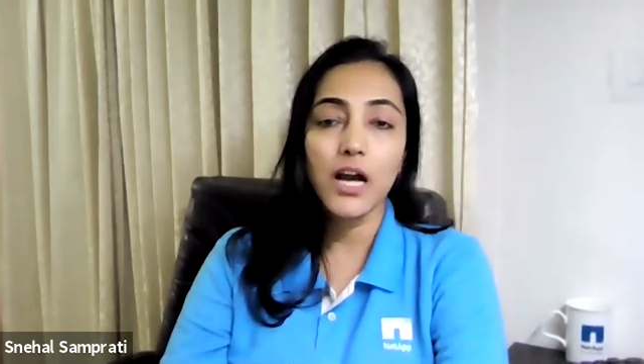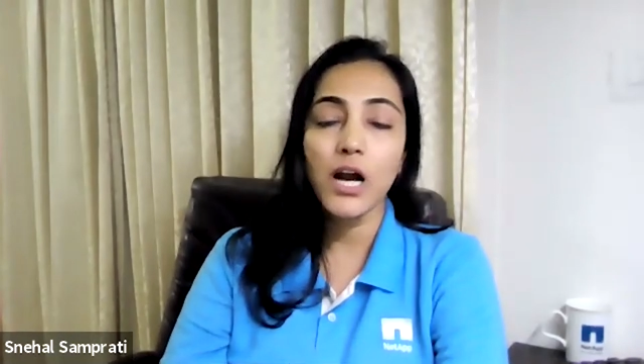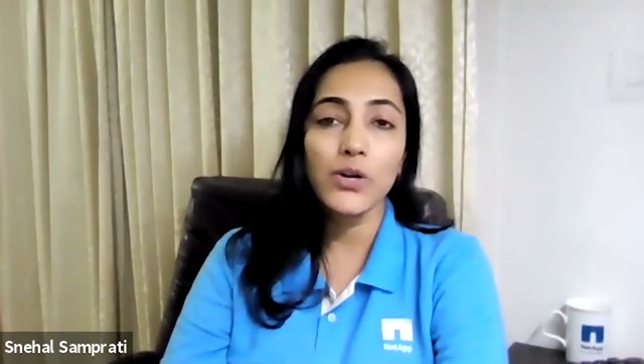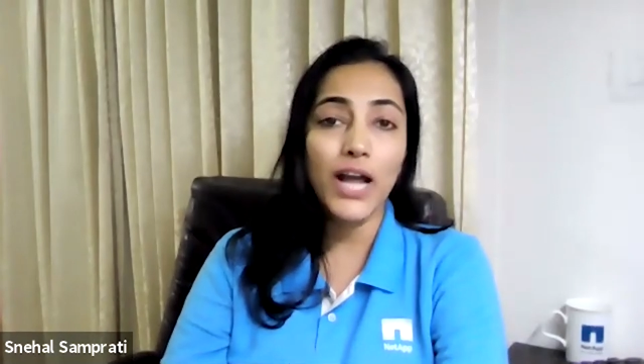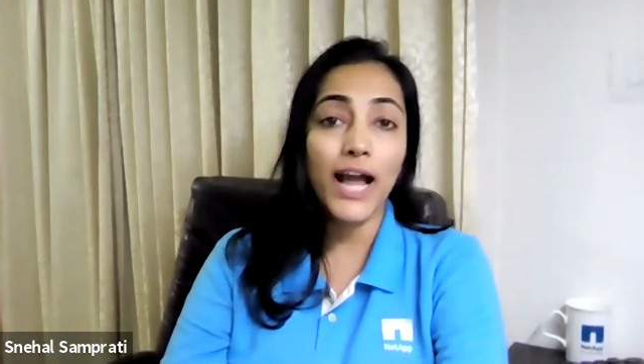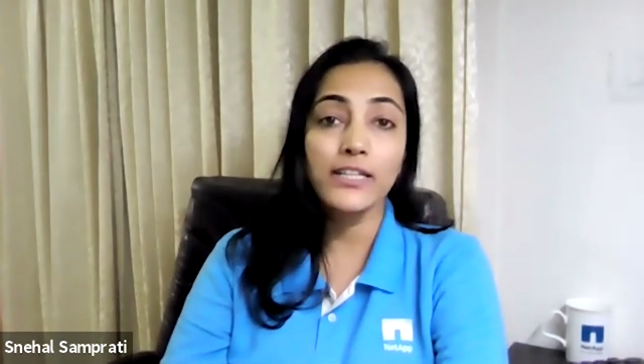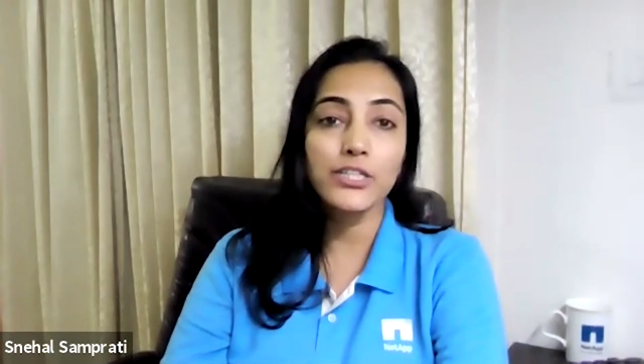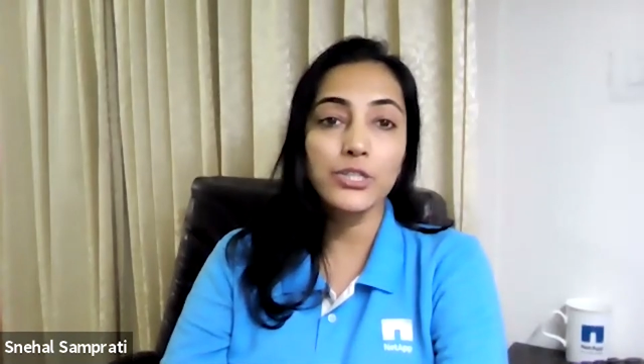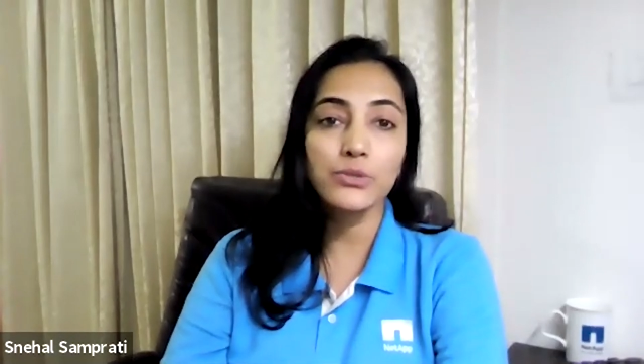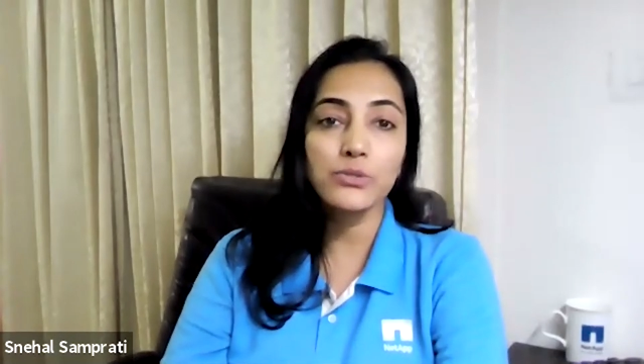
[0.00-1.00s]
Our
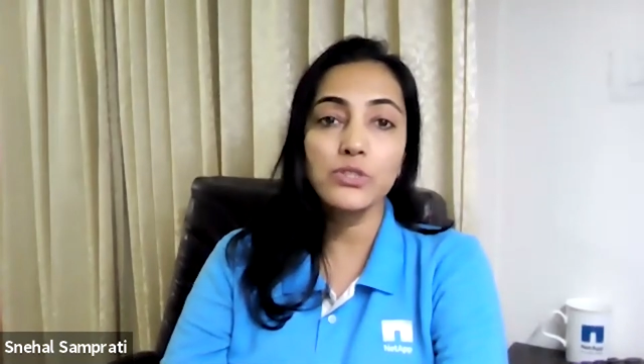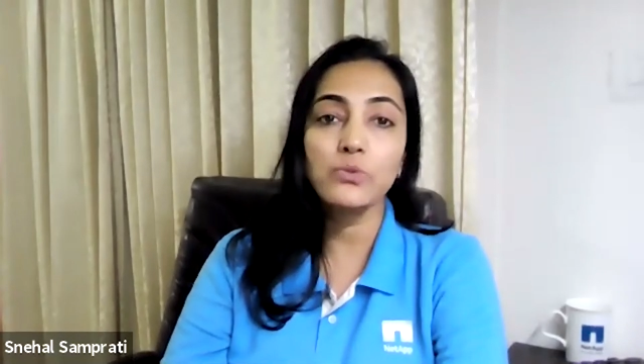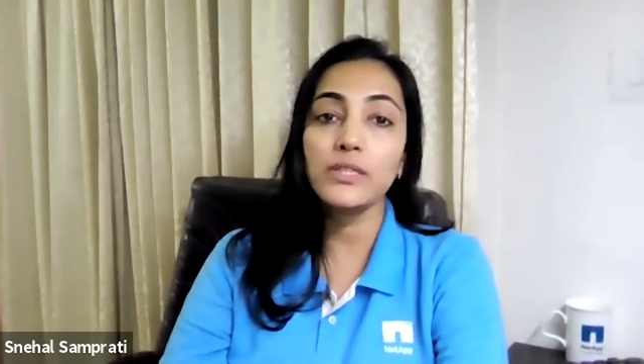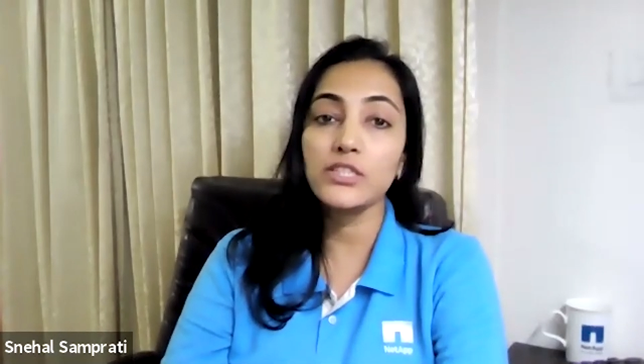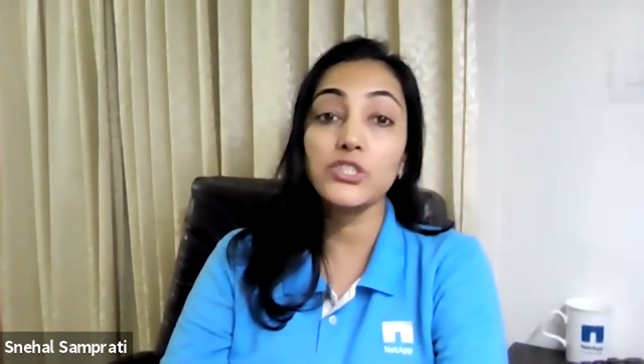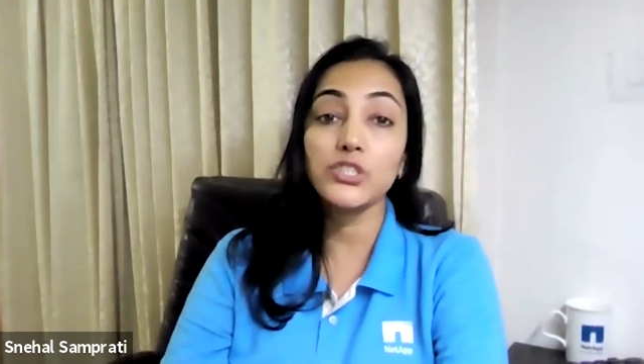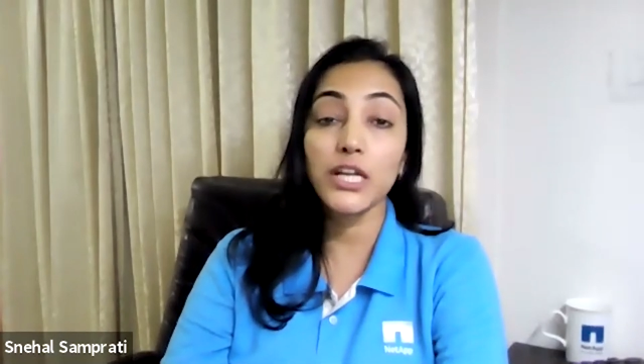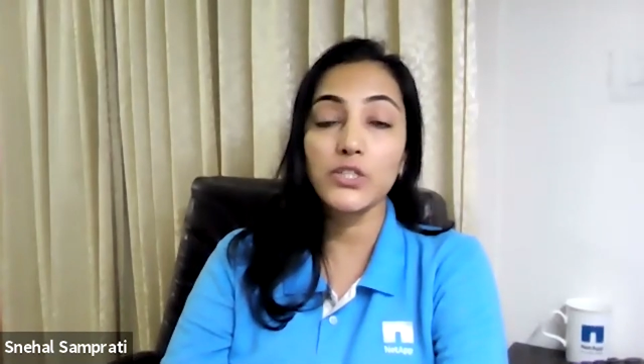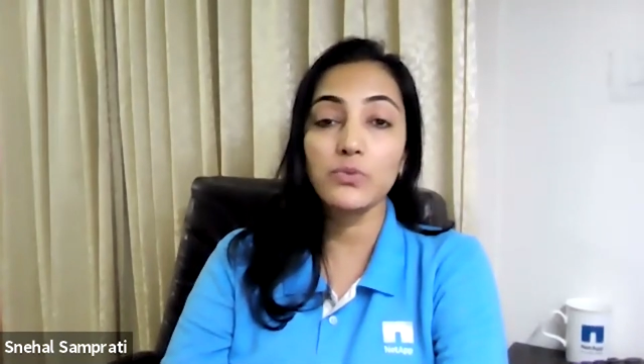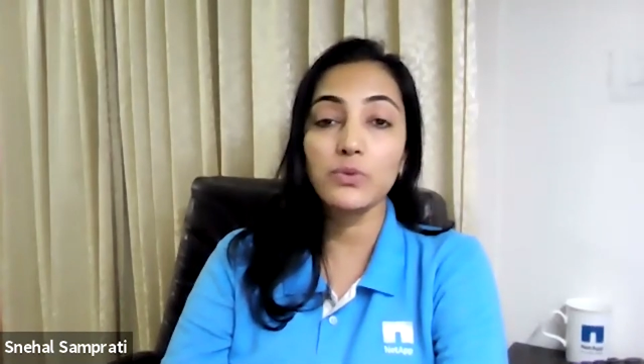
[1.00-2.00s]
attitude towards
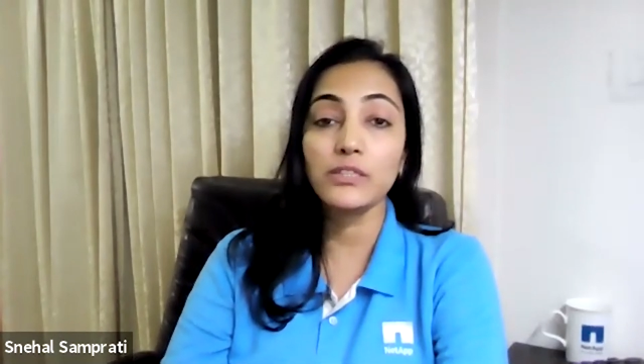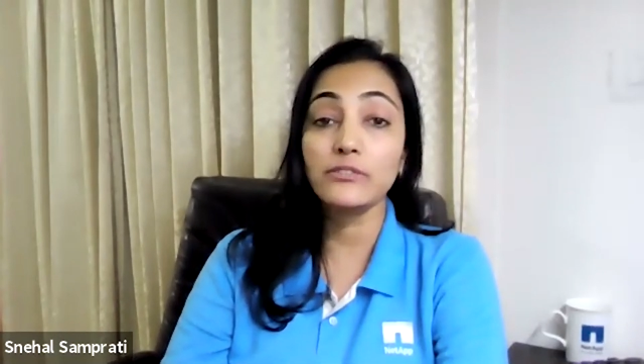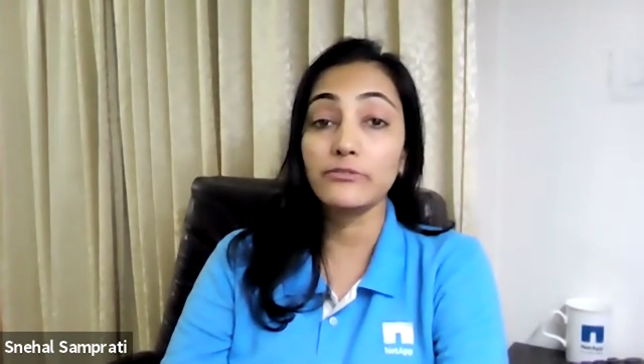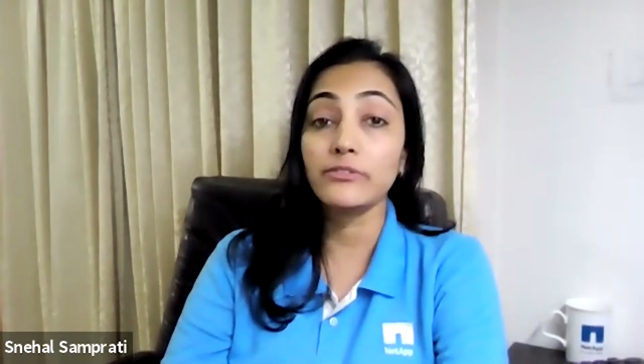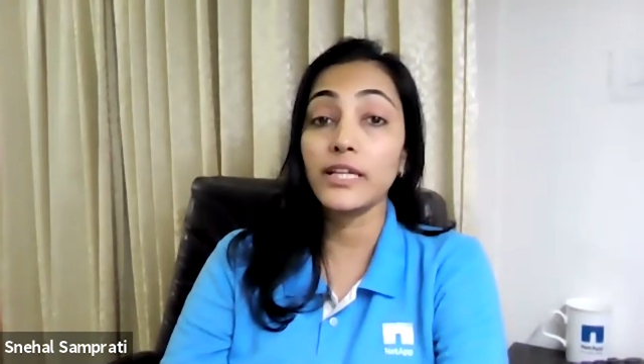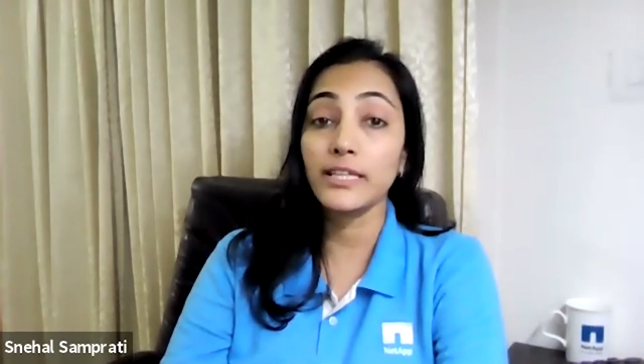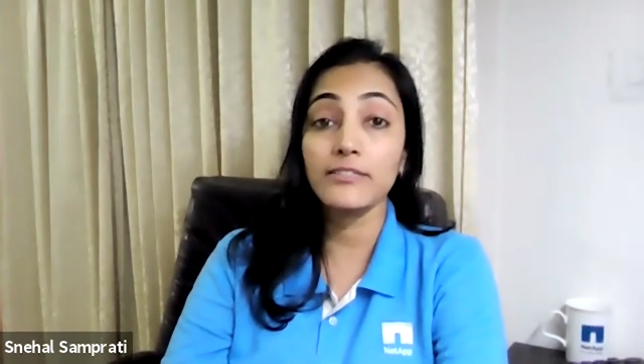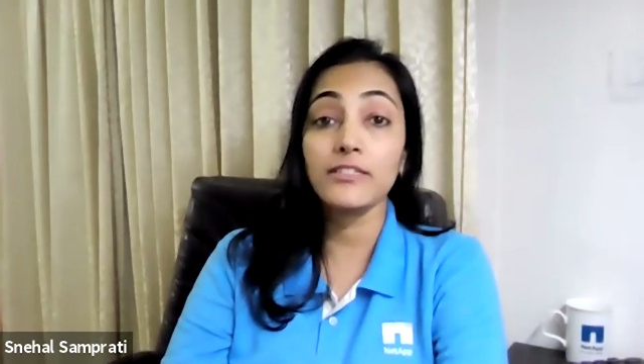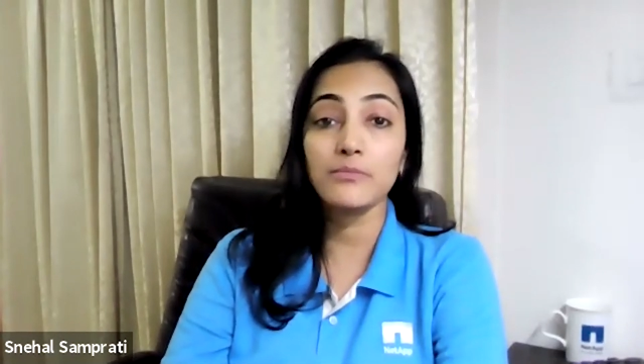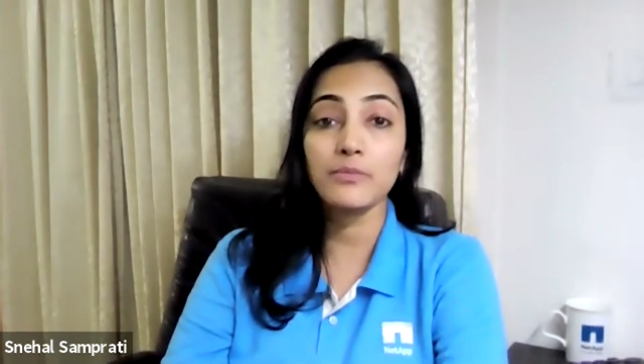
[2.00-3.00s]
change will really
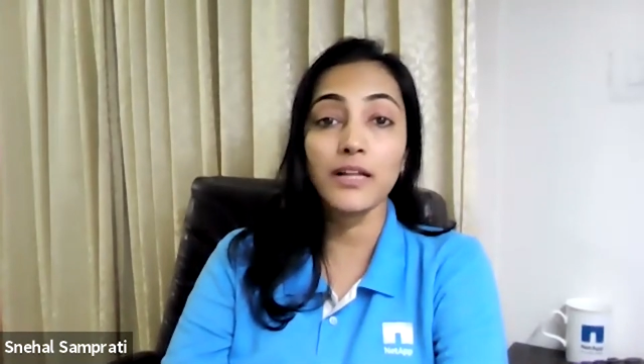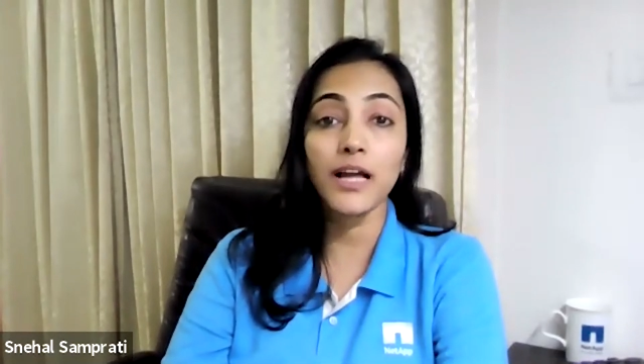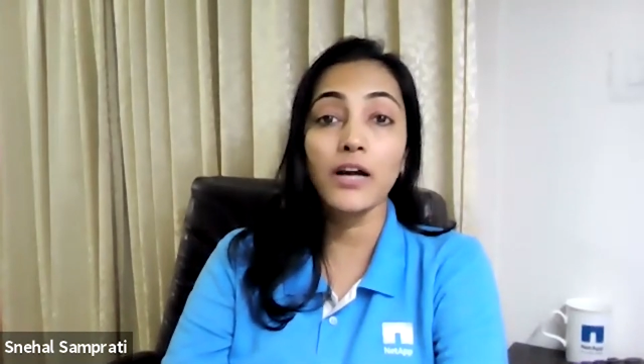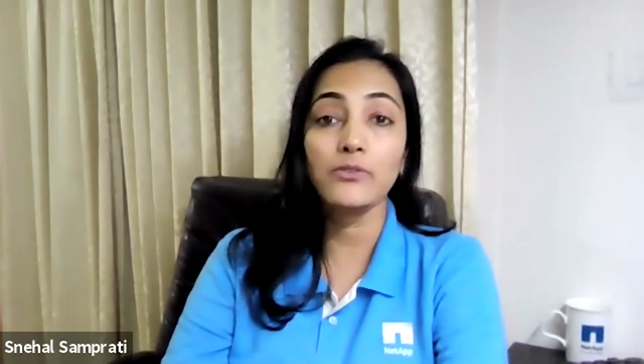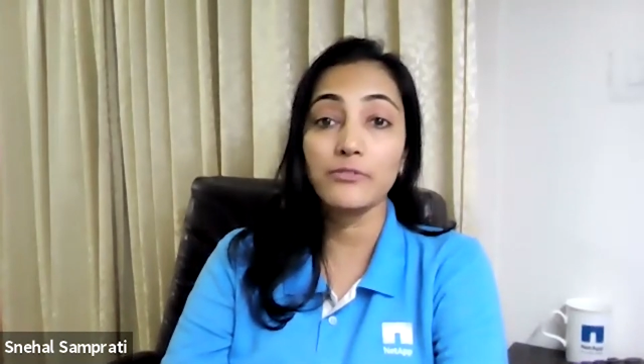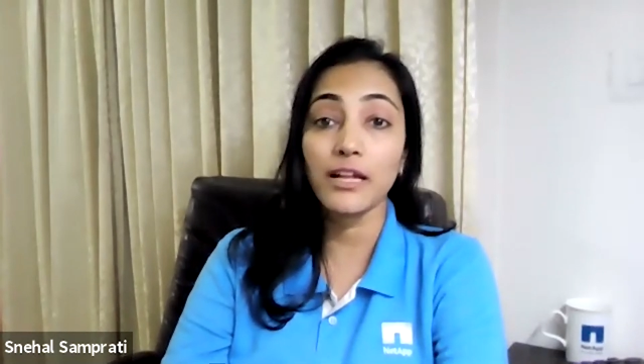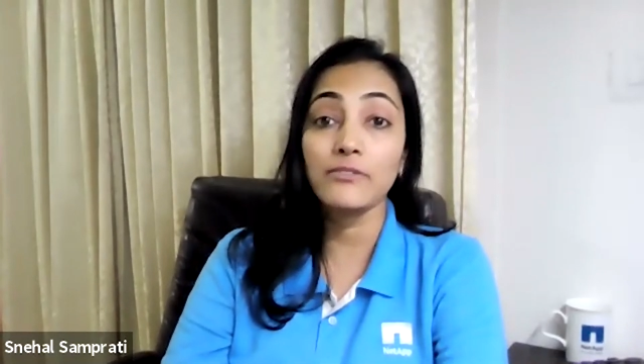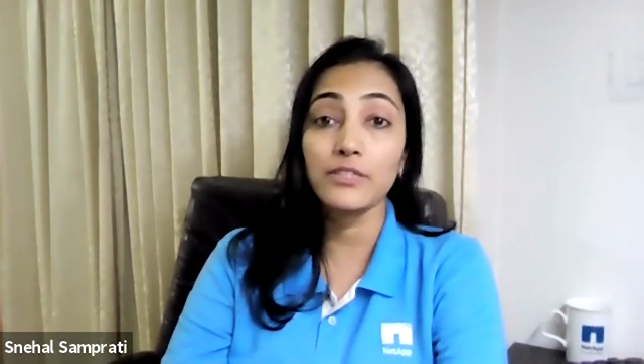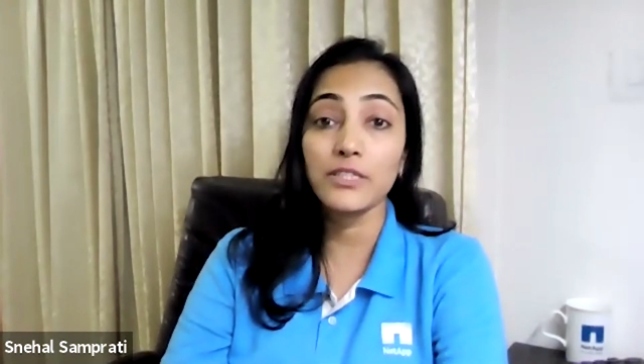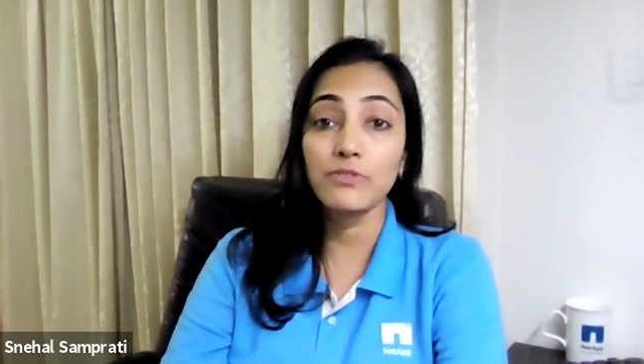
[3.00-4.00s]
determine how
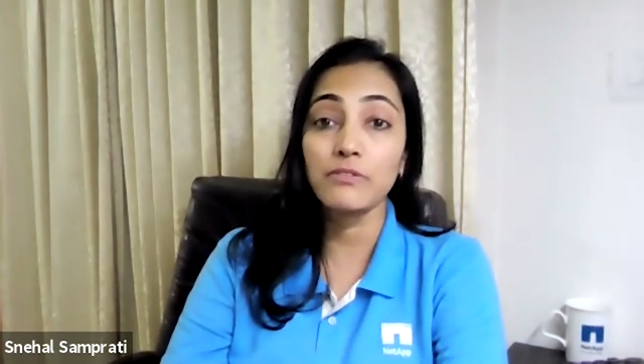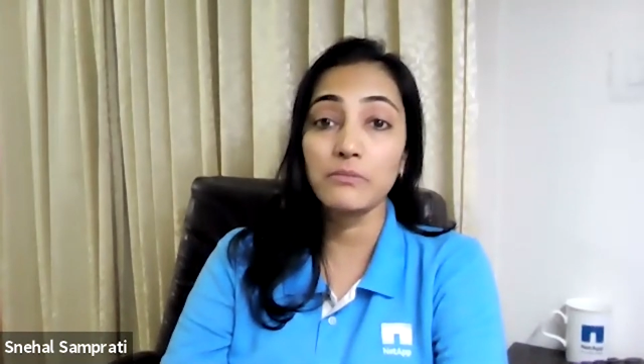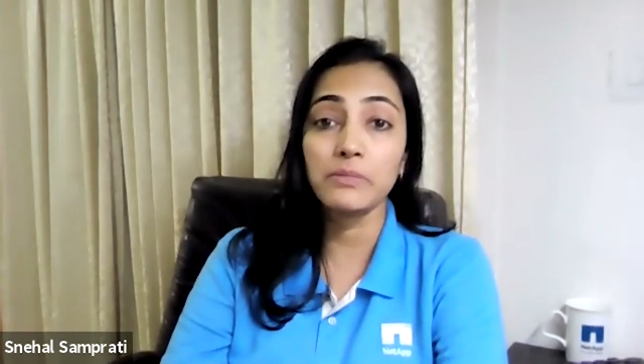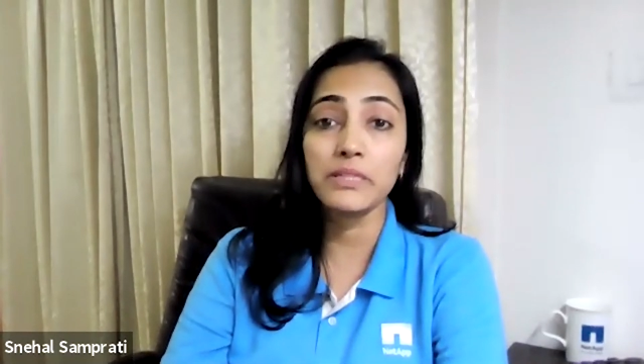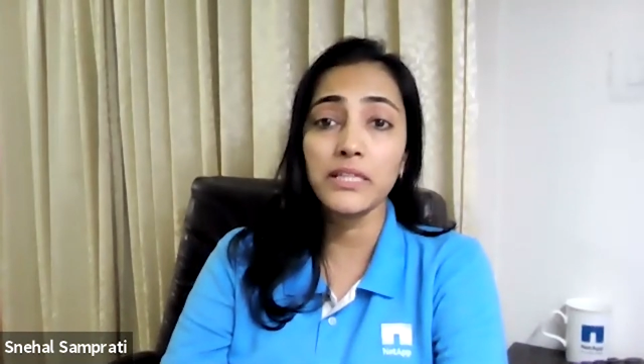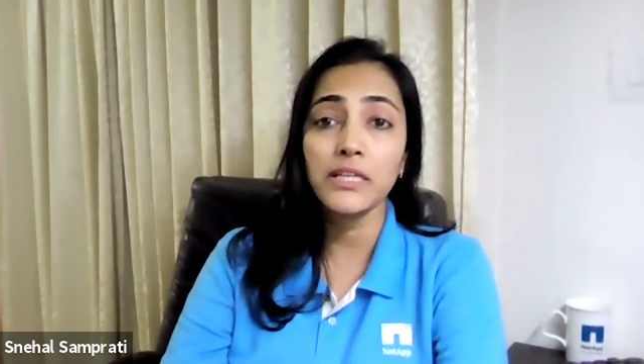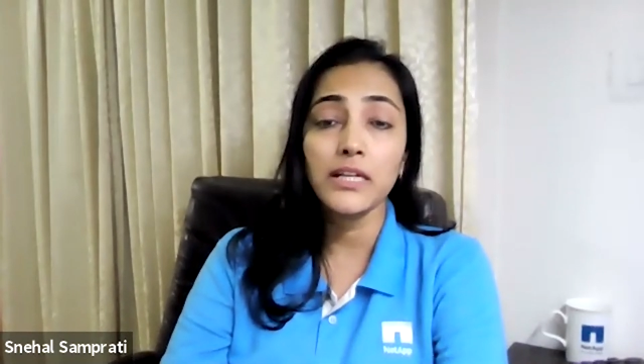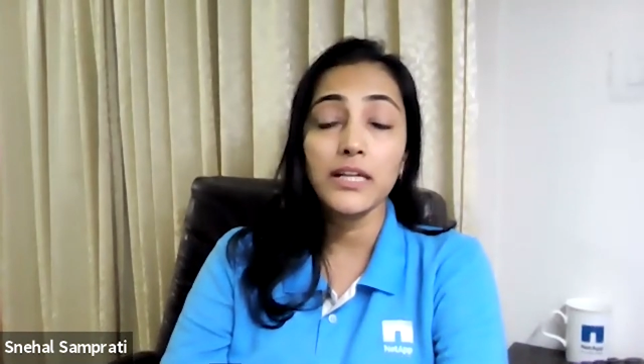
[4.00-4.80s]
relevant we will be